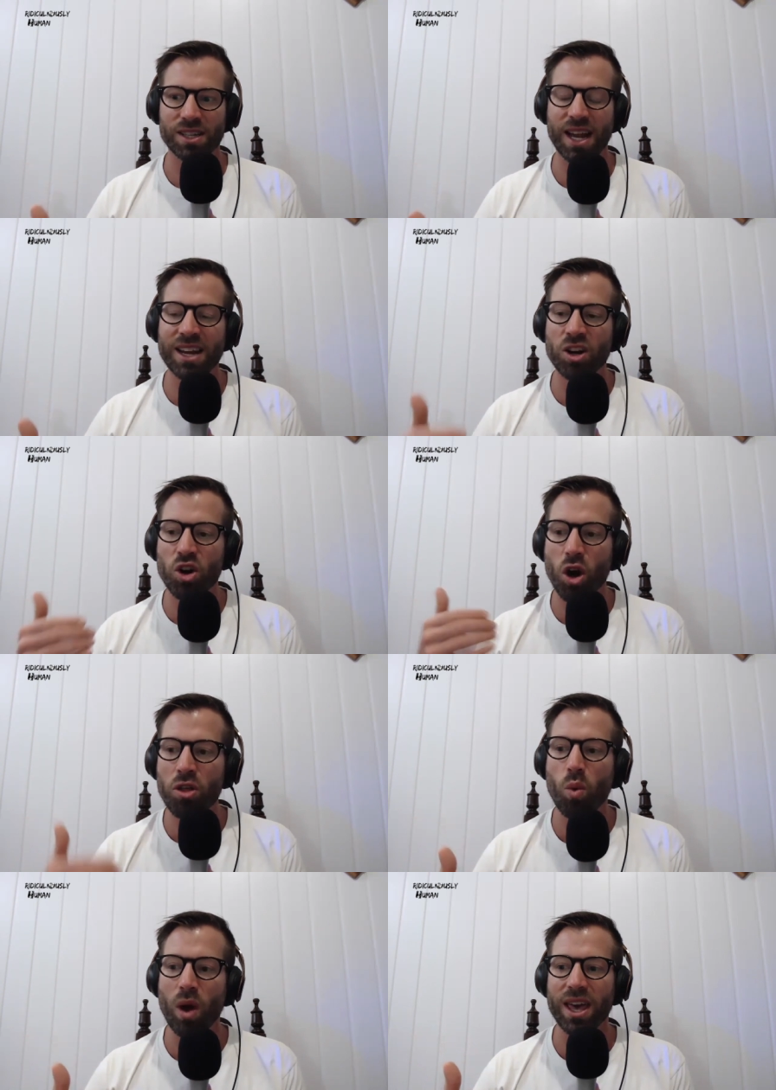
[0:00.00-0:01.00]
And, and,
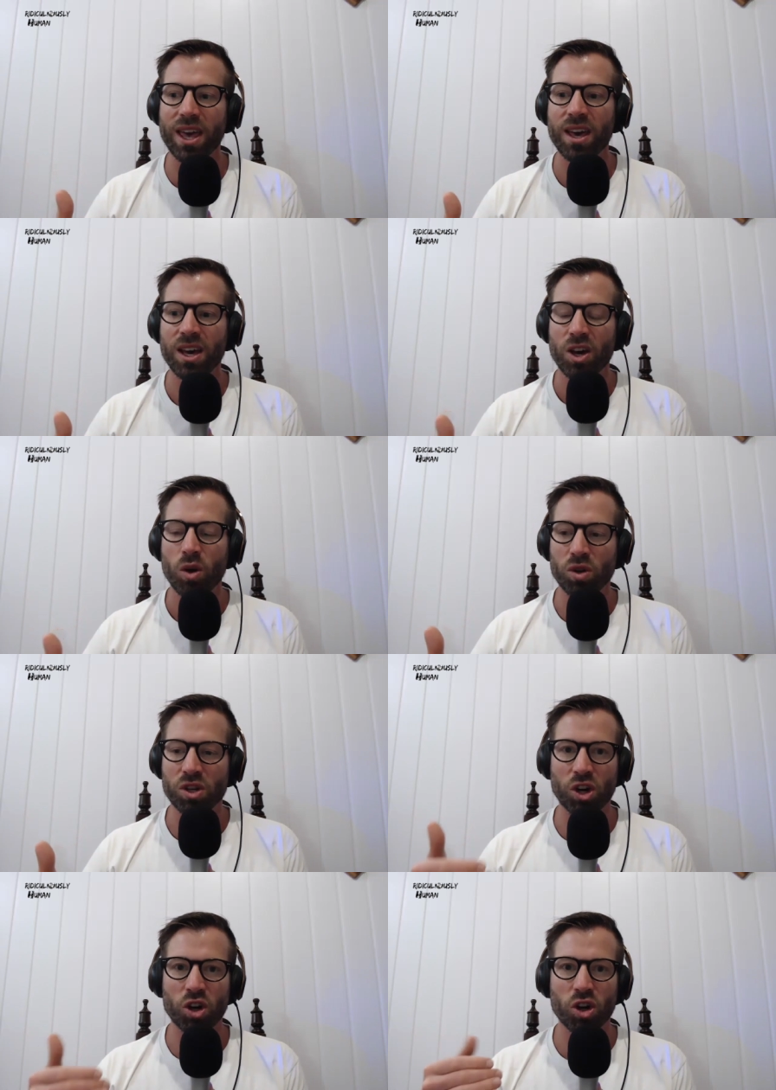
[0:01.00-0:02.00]
another way,
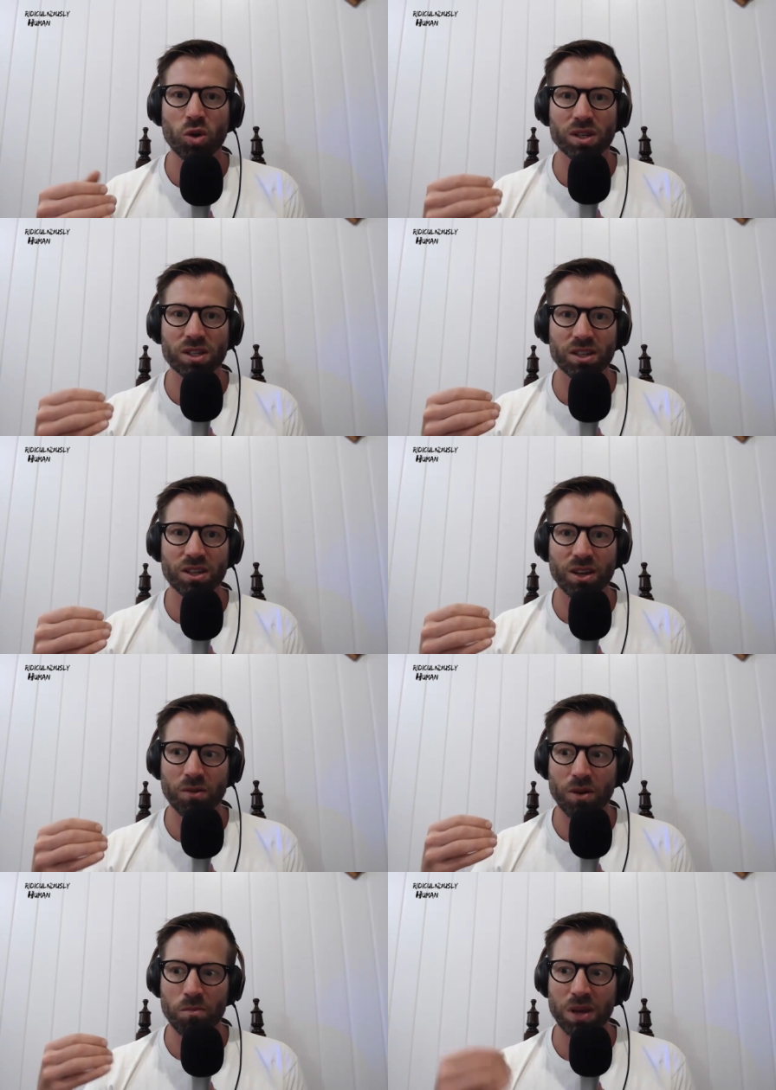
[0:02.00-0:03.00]
which I know was a,
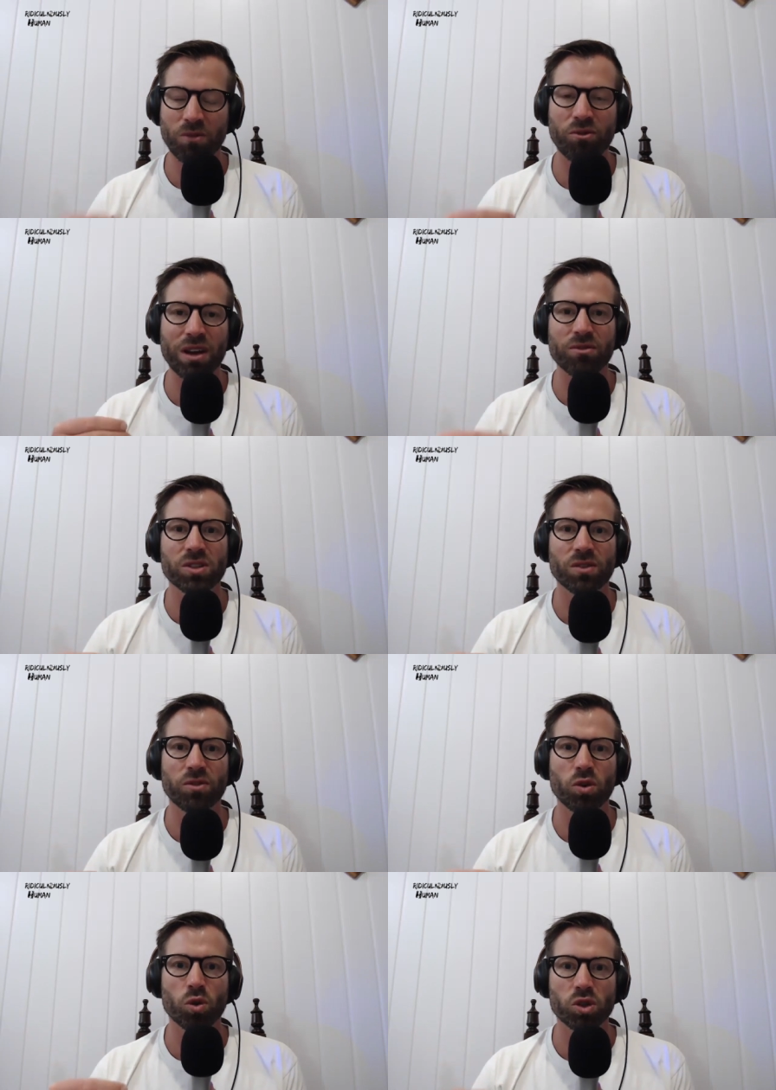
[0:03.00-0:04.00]
a, big favorite of
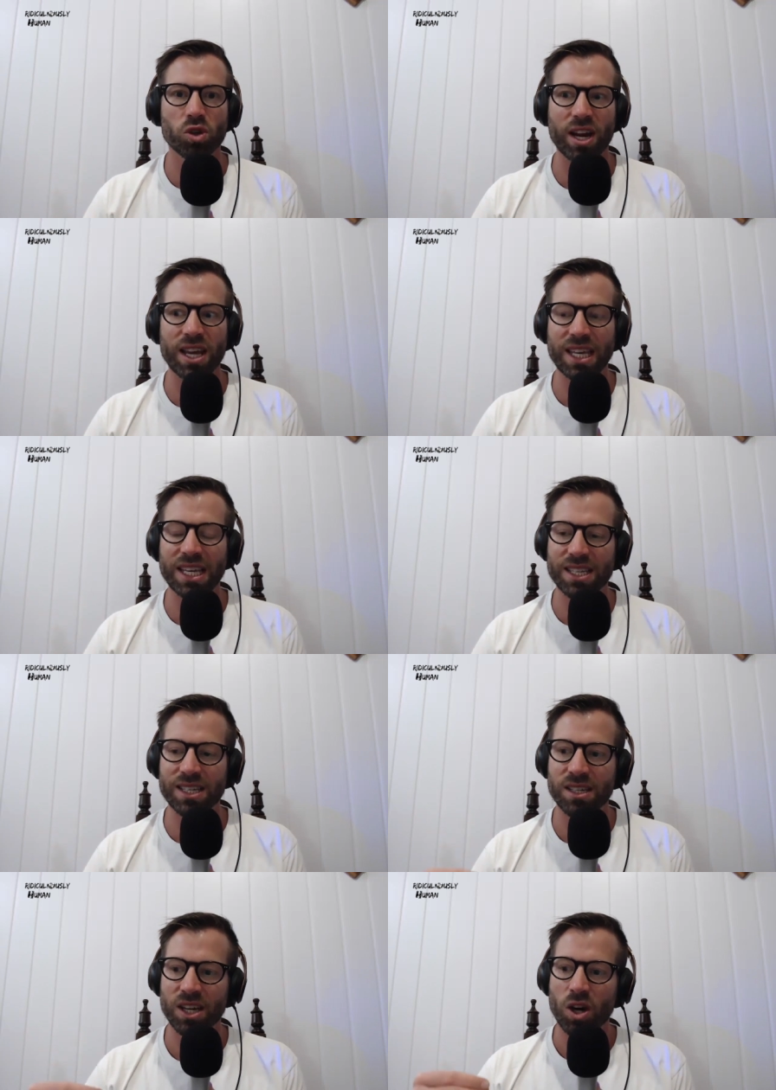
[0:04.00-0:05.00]
yours, Craig, is